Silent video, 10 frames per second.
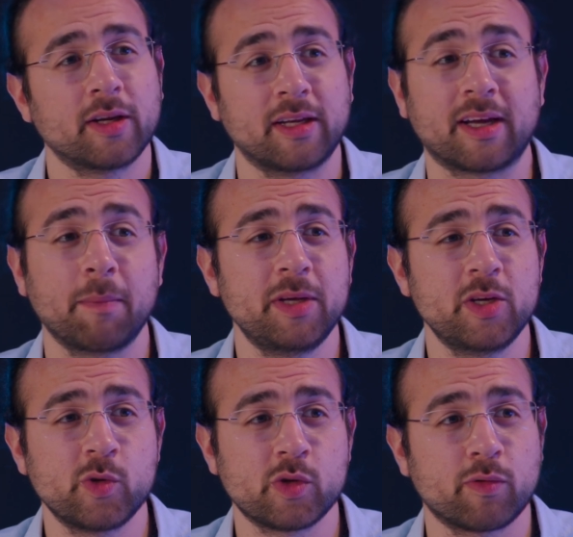It can be
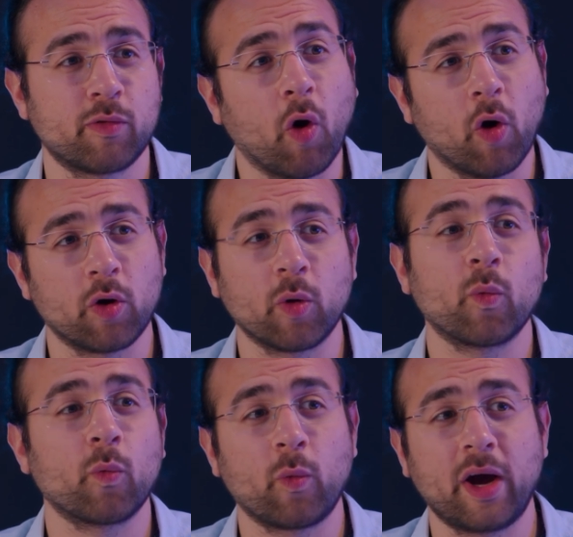used for
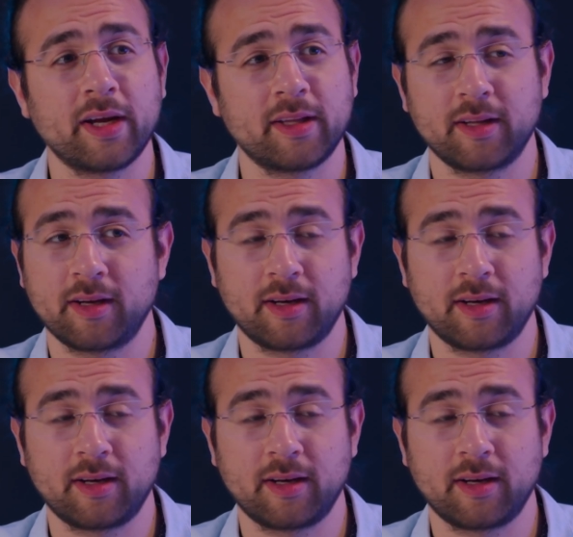wide,